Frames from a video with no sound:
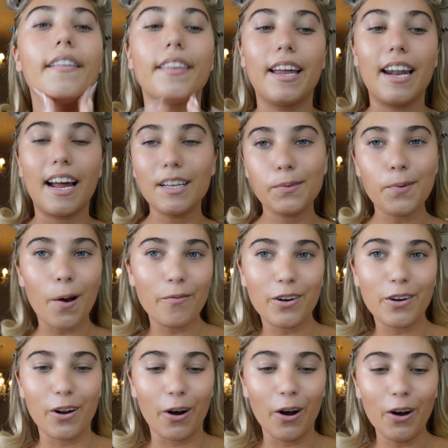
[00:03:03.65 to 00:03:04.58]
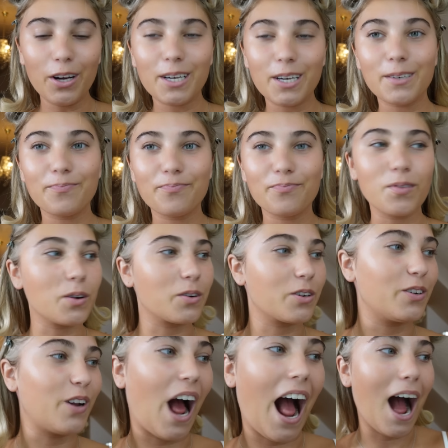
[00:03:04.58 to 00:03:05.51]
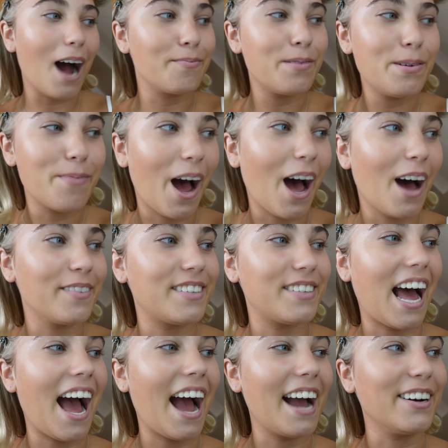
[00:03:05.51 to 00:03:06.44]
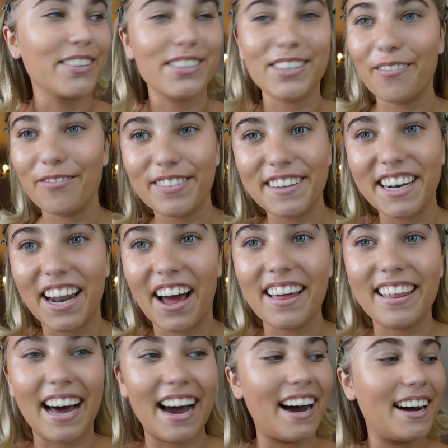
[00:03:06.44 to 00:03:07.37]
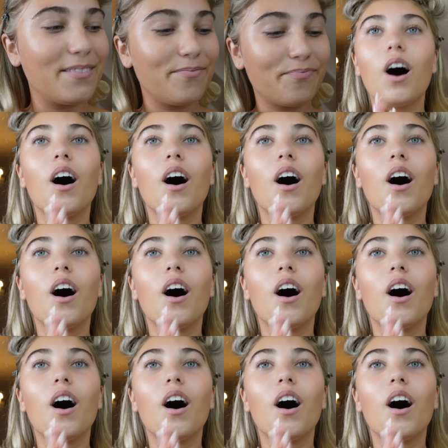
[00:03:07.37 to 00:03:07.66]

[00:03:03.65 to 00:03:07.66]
And then at 12 o'clock, we'll do happy birthday or something like that.